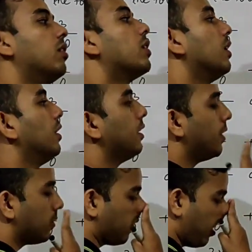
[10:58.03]
Okay.
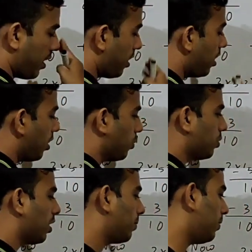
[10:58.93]
So here
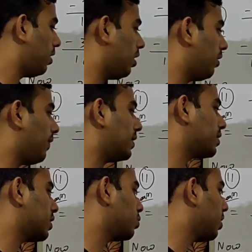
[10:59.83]
we have
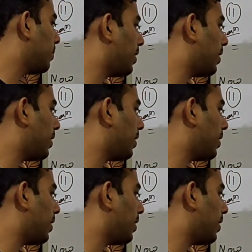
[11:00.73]
first case we have